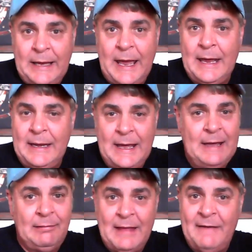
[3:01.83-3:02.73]
can't
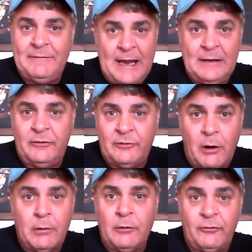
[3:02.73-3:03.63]
hit left-handed
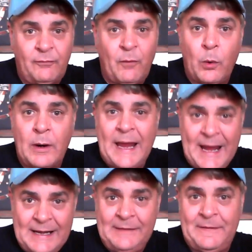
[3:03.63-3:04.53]
starters for
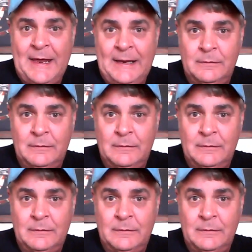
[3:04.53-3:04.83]
anything.